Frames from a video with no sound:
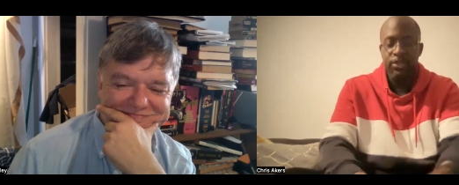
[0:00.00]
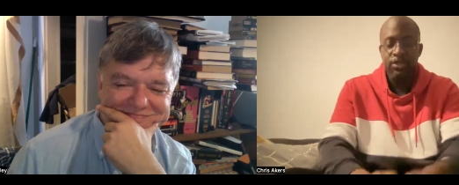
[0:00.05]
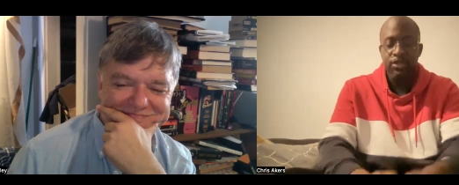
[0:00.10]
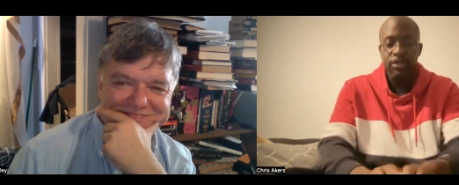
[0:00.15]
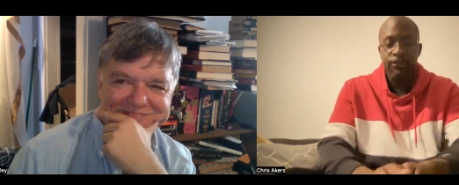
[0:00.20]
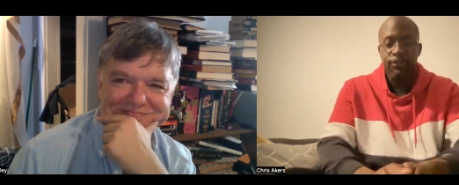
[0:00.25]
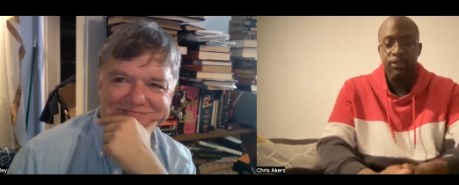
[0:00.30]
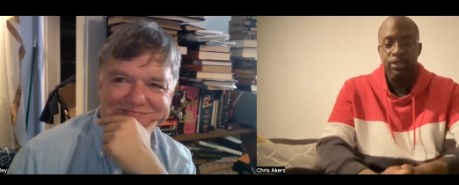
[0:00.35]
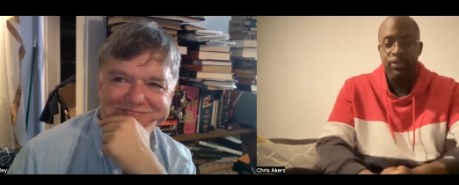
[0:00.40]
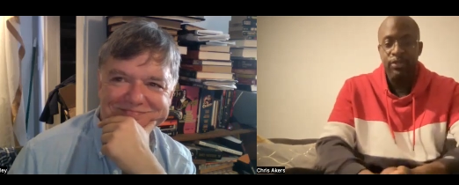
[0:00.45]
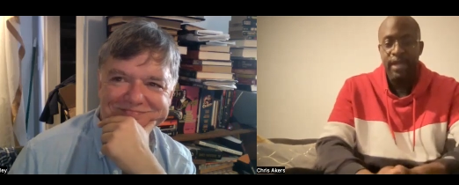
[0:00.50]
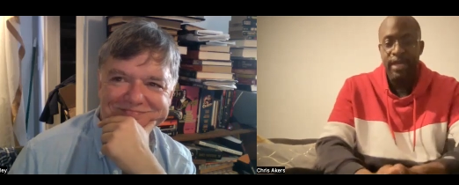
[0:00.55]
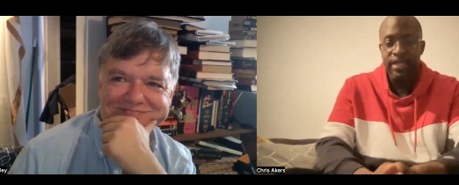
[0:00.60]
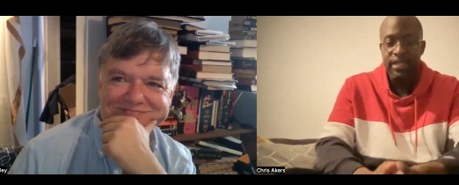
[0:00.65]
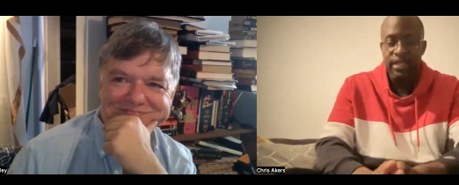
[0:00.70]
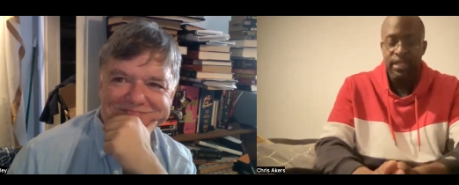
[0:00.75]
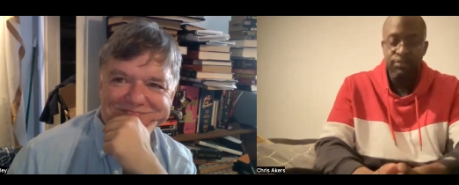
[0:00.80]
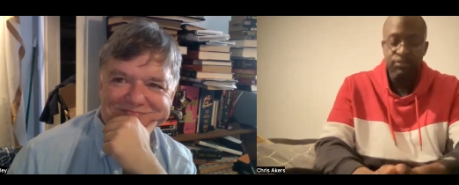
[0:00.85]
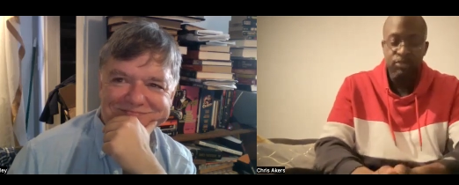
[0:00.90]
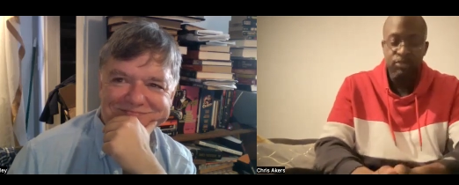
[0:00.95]
Speaker 1: edition of the
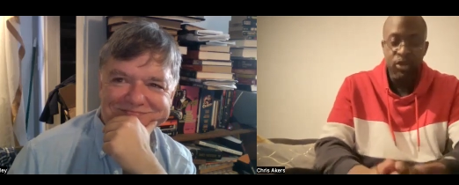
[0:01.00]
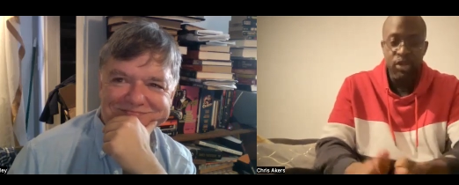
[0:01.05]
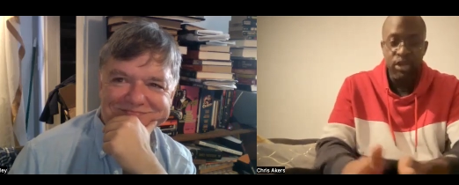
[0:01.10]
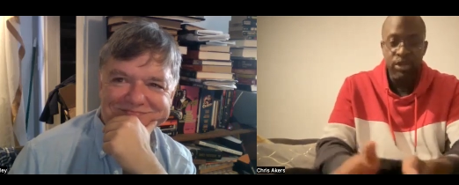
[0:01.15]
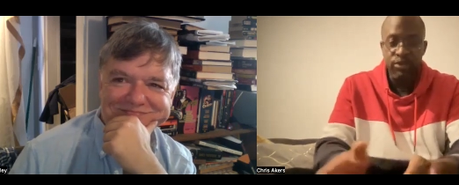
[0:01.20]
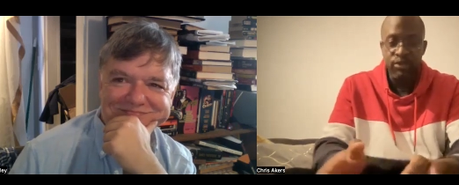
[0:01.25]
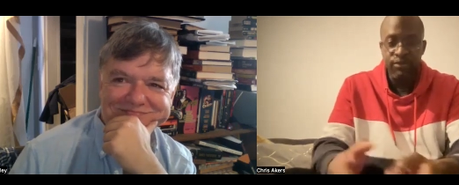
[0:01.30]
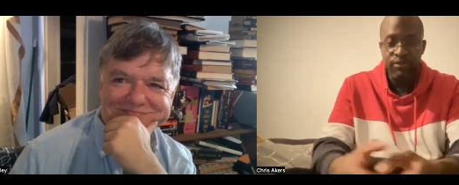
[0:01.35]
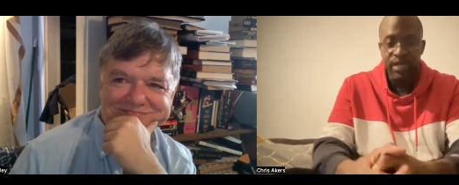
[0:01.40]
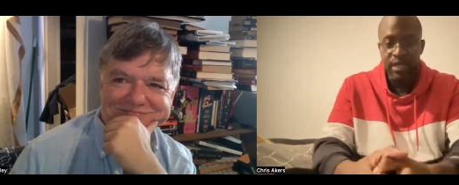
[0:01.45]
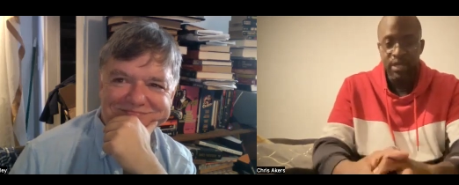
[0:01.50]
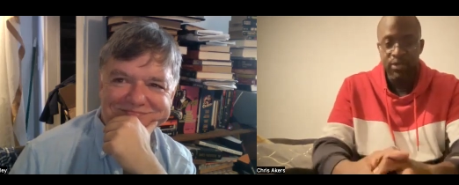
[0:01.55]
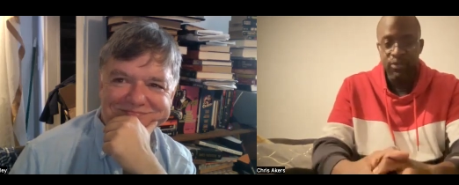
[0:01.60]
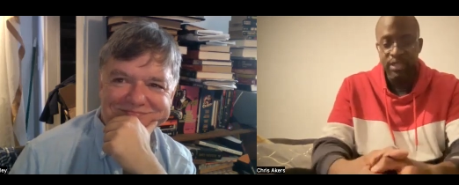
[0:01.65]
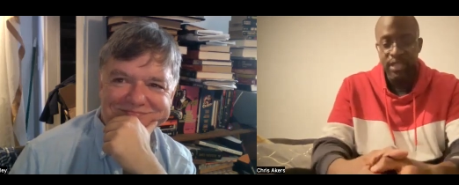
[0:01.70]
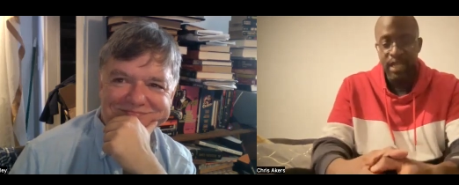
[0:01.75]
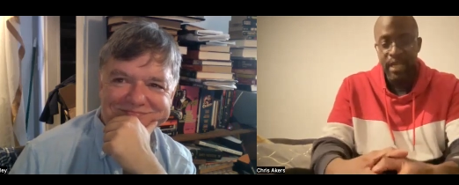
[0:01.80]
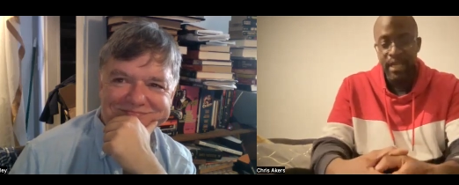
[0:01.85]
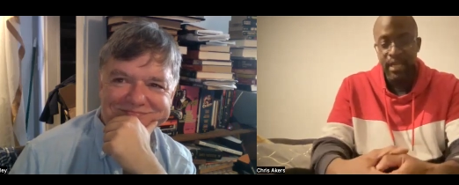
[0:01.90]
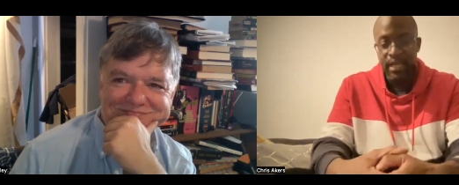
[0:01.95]
286 Project with me,
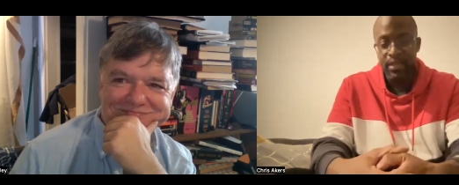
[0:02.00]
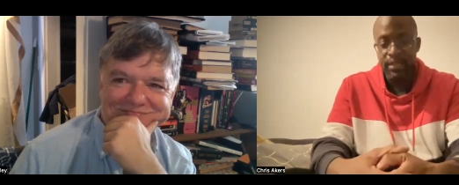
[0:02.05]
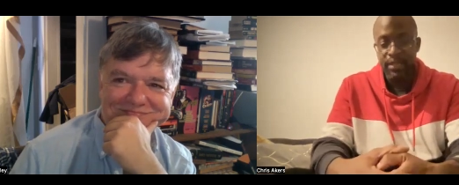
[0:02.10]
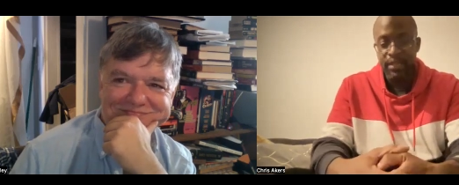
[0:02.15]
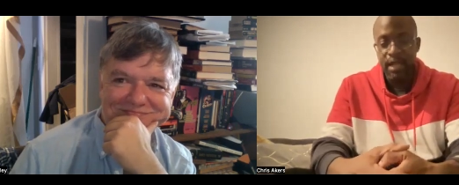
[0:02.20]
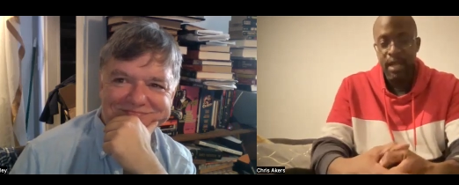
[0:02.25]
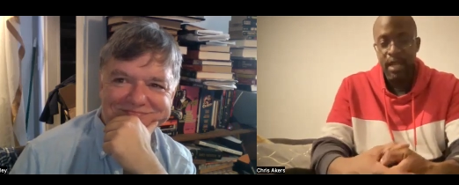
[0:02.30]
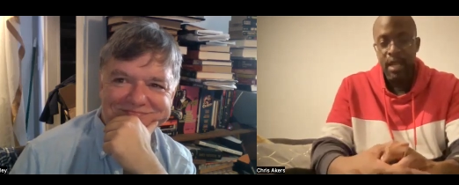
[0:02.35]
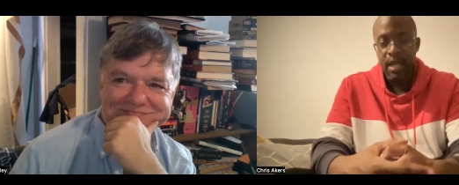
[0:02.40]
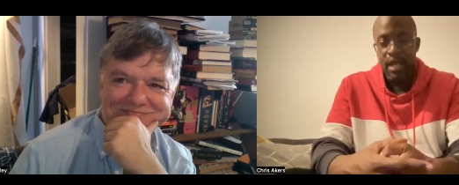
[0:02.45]
Chris Akers.